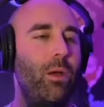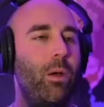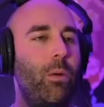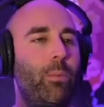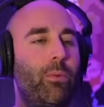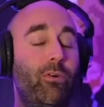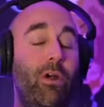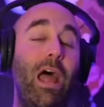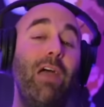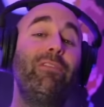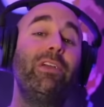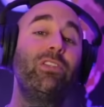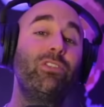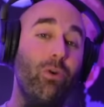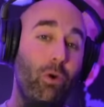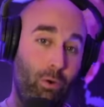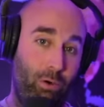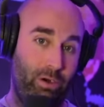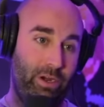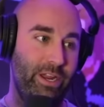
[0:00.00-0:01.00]
Private
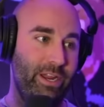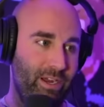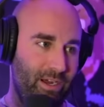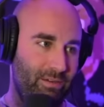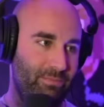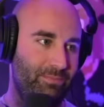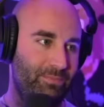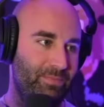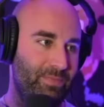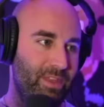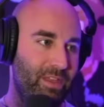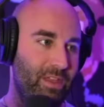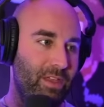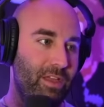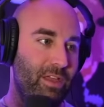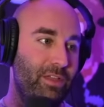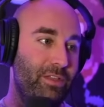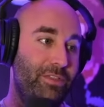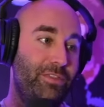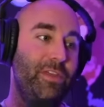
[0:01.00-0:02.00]
Tor here,
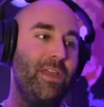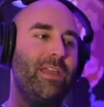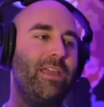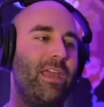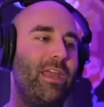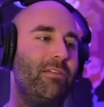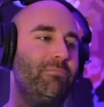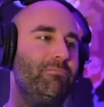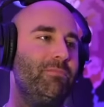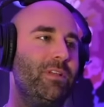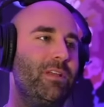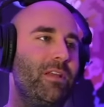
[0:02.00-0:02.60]
thinking